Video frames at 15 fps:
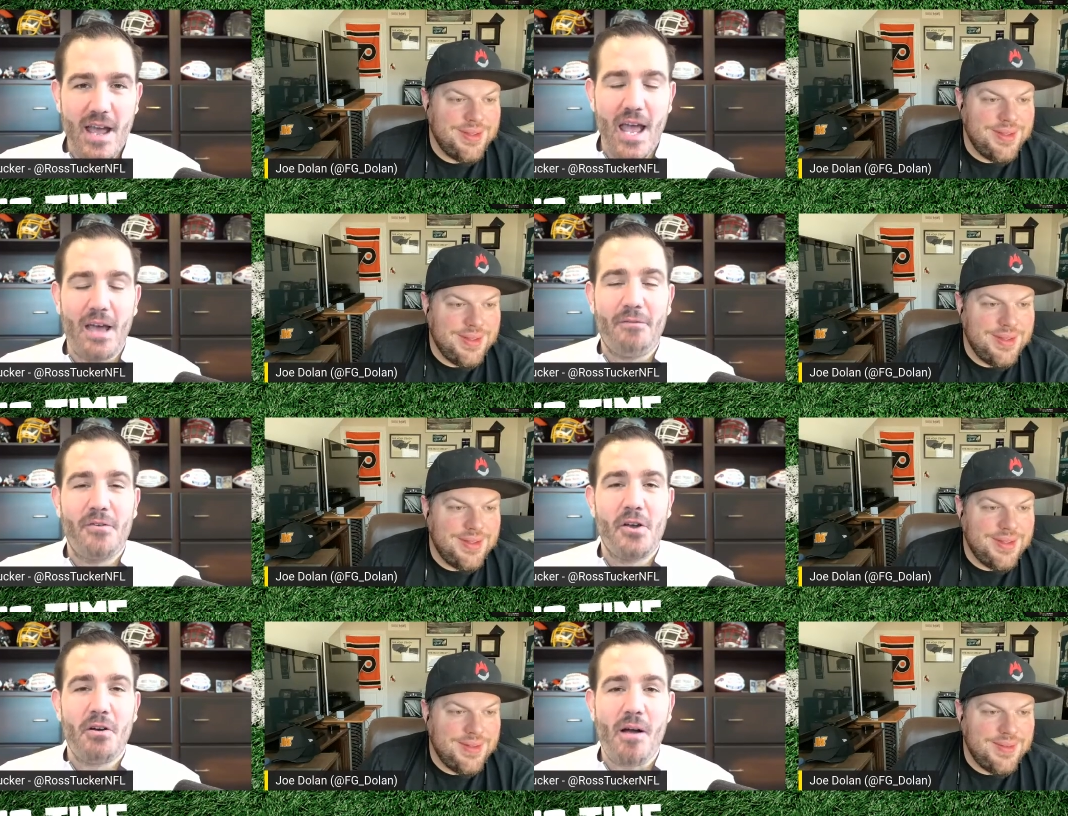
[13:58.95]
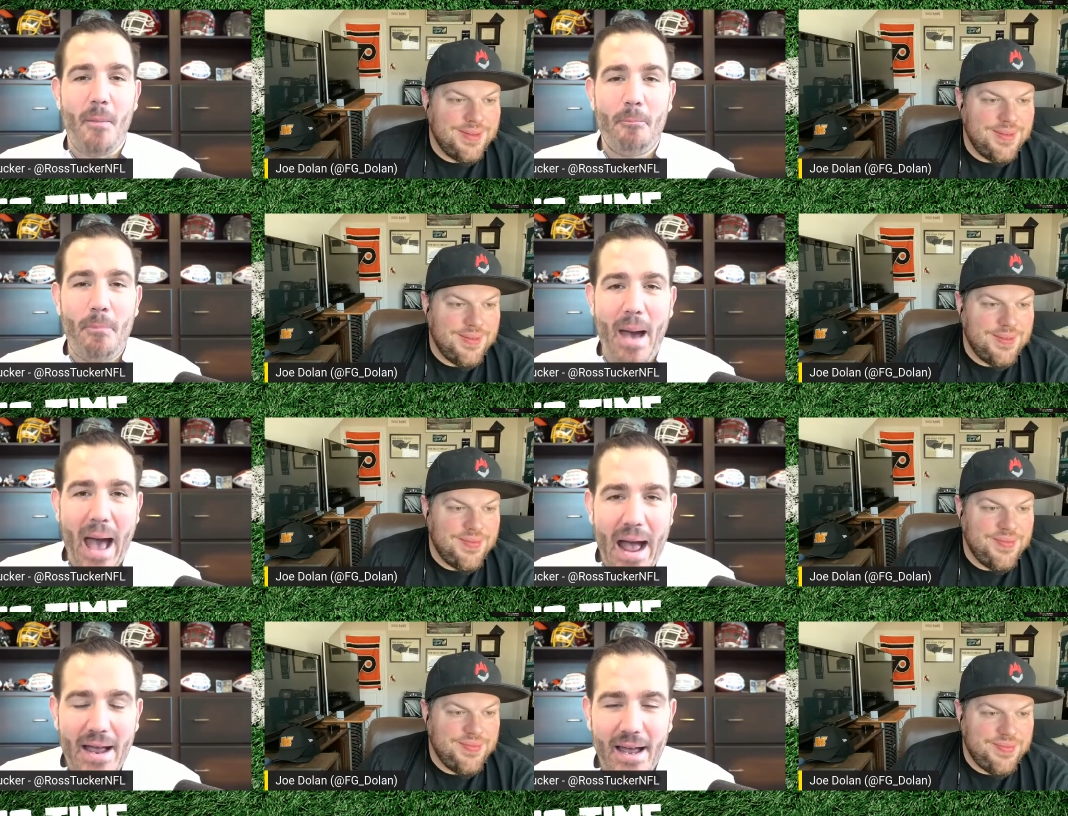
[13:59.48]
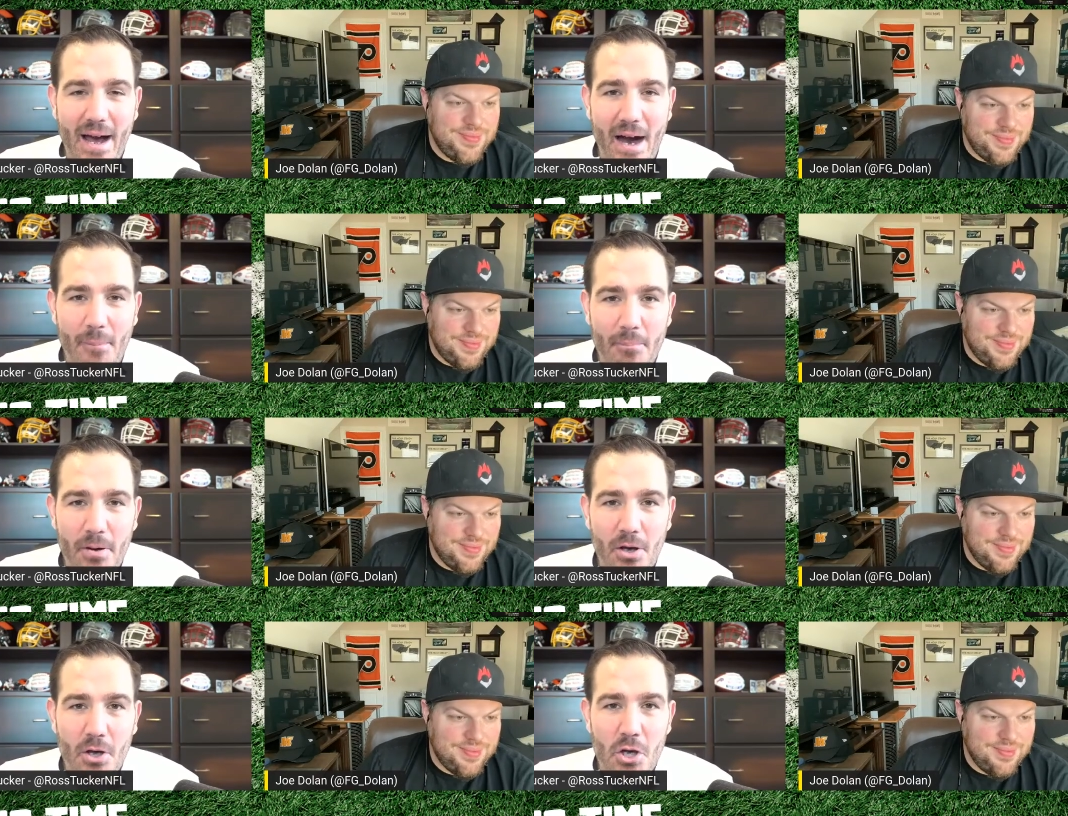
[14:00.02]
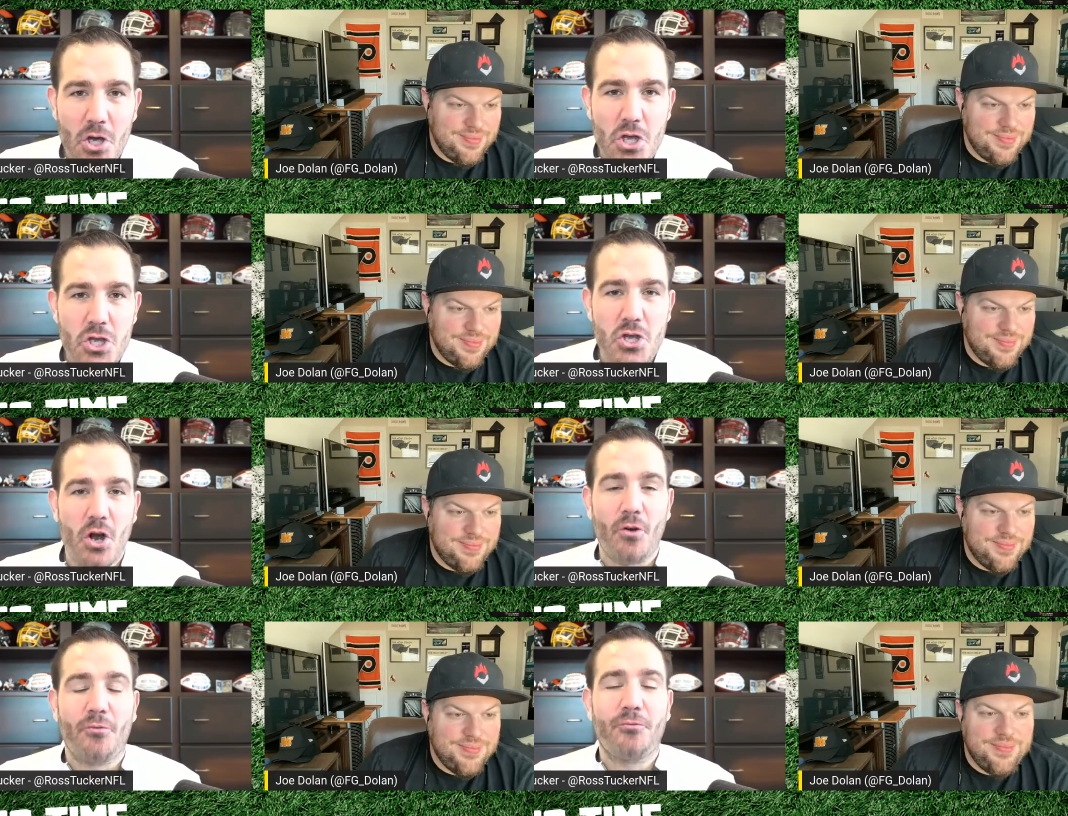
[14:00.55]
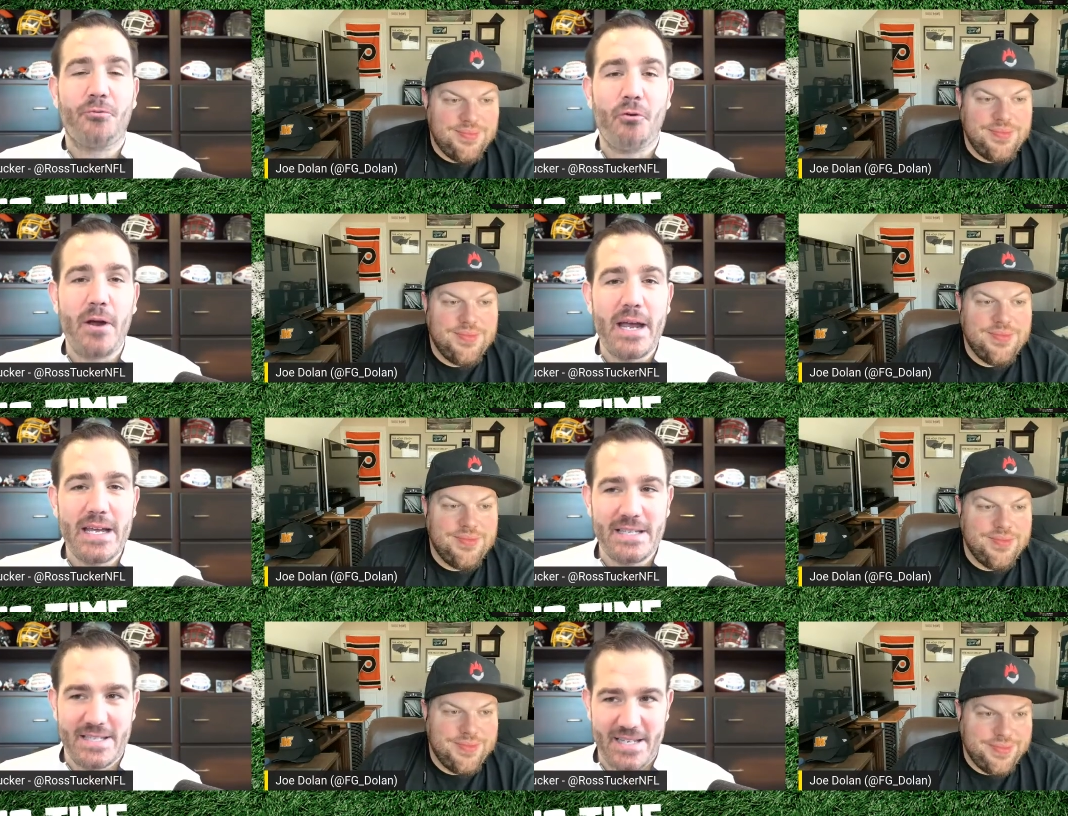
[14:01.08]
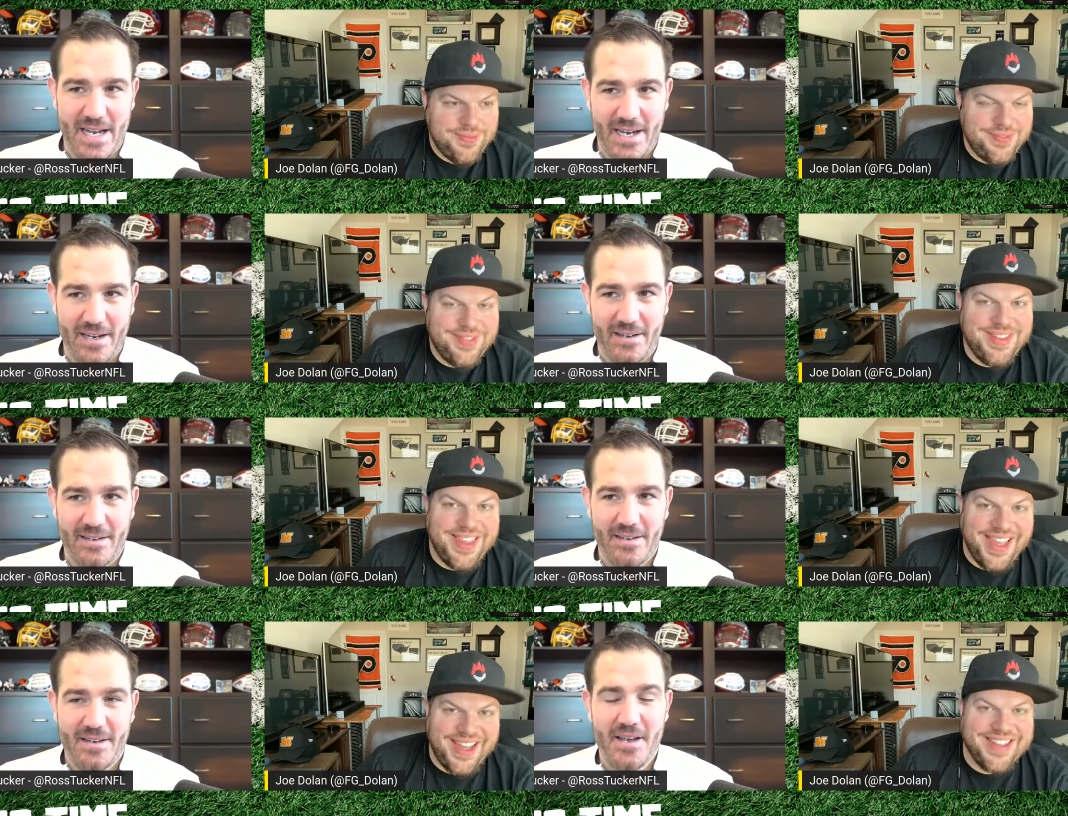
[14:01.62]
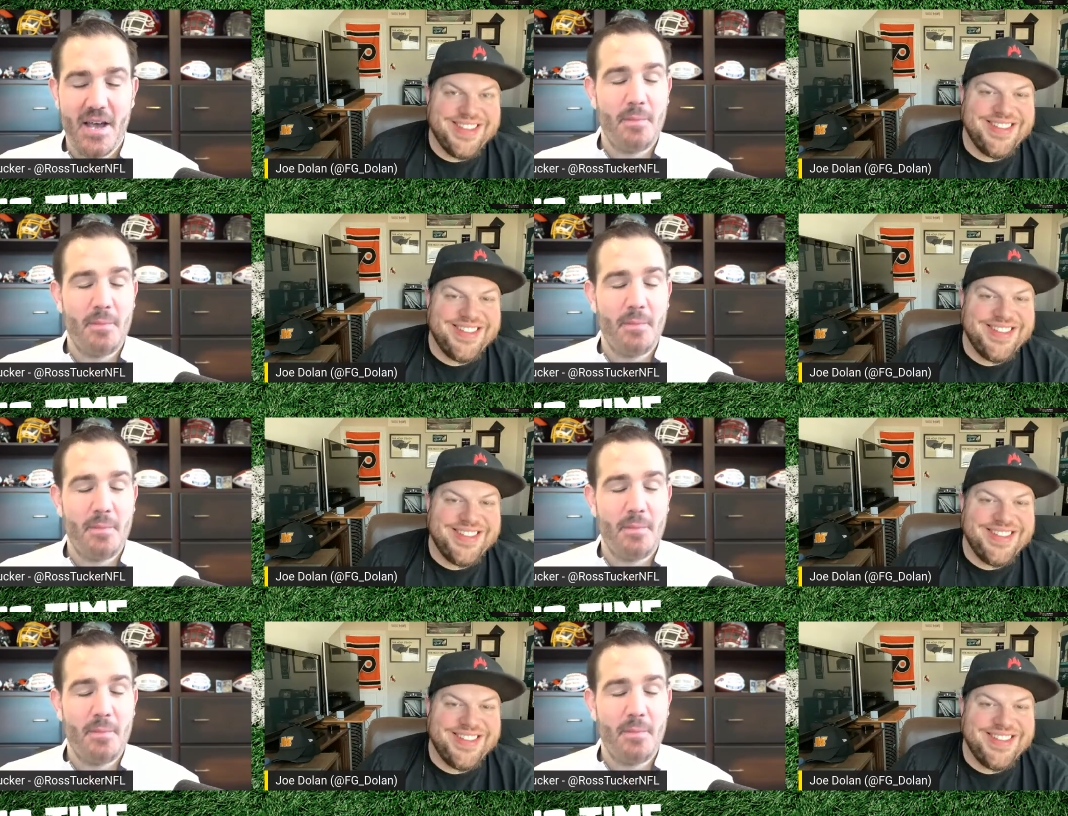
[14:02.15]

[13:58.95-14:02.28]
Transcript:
Speaker 1: If you're a backup, you're freezing. Yeah.